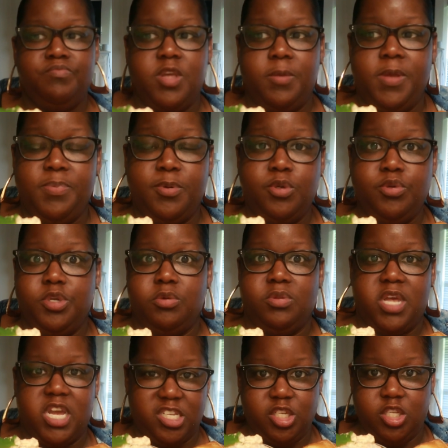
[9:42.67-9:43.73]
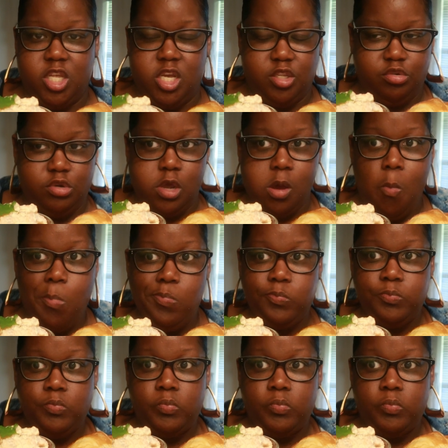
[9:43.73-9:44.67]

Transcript: that people who don't like cilantro